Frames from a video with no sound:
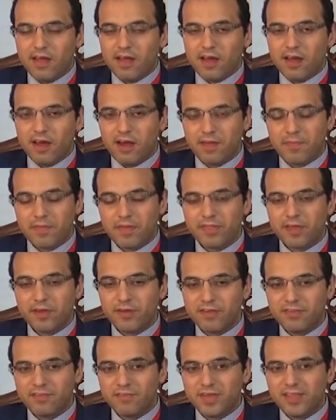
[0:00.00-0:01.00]

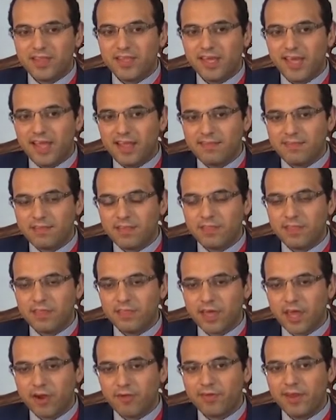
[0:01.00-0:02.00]
Hyperthyroidism indicates that the
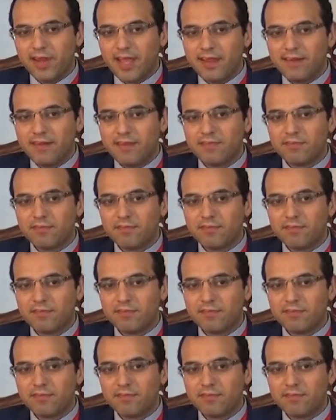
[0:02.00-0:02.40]
thyroid gland